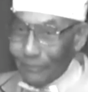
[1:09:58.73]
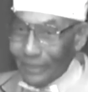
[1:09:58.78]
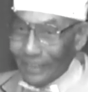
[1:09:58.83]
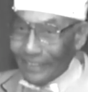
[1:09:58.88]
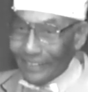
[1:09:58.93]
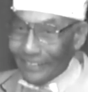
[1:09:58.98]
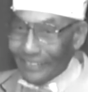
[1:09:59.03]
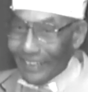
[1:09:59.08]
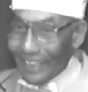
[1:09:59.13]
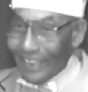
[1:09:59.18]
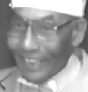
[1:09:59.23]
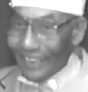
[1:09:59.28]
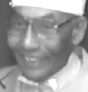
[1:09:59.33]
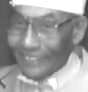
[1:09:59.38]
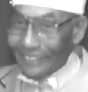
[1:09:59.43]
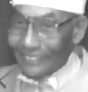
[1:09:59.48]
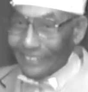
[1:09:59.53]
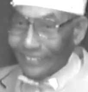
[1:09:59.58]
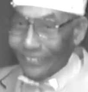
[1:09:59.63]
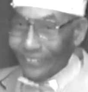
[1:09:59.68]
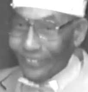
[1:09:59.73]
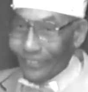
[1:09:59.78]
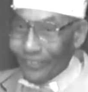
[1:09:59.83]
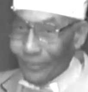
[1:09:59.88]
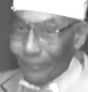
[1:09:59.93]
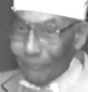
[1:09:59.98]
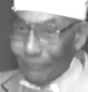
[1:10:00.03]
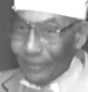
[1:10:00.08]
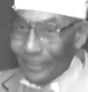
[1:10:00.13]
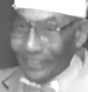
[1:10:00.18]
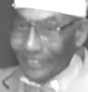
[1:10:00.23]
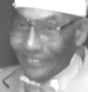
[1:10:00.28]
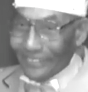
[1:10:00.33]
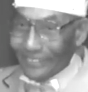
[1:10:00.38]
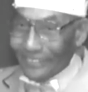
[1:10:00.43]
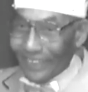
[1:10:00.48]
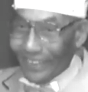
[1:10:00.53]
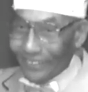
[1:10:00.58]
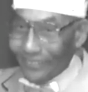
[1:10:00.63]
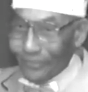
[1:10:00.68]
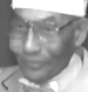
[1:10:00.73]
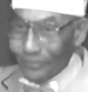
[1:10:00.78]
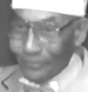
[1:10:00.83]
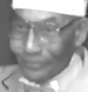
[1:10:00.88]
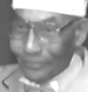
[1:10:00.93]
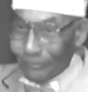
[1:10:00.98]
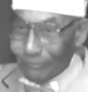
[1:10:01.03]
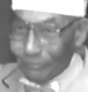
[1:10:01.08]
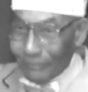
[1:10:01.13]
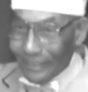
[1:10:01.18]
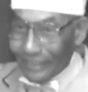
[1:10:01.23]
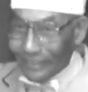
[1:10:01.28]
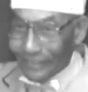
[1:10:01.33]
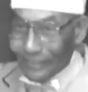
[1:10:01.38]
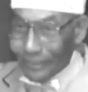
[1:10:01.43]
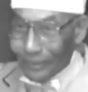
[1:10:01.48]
his eyes and say, uh-oh, buddy, you got on some makeup.